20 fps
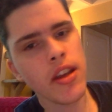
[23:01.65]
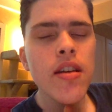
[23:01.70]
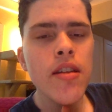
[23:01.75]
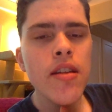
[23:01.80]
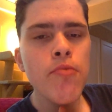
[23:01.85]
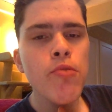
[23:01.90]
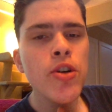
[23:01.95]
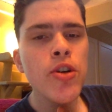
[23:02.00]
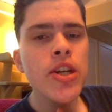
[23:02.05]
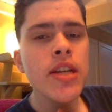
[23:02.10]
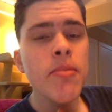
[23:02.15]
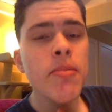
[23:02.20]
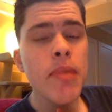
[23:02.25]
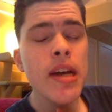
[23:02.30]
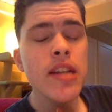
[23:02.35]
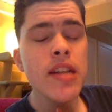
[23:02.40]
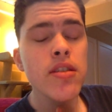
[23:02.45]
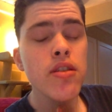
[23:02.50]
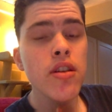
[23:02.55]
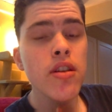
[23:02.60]
It really
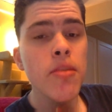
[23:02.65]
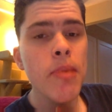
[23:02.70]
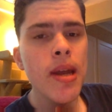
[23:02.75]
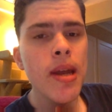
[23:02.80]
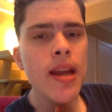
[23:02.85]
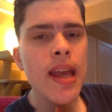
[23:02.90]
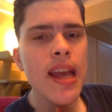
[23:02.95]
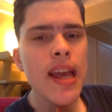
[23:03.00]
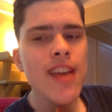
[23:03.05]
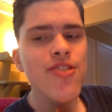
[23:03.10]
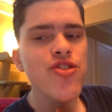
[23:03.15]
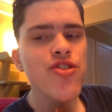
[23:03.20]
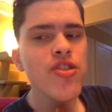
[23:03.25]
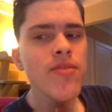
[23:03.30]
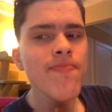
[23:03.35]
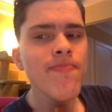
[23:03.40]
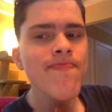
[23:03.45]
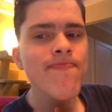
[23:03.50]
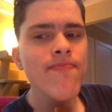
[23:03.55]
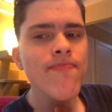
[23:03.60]
depends on the medication.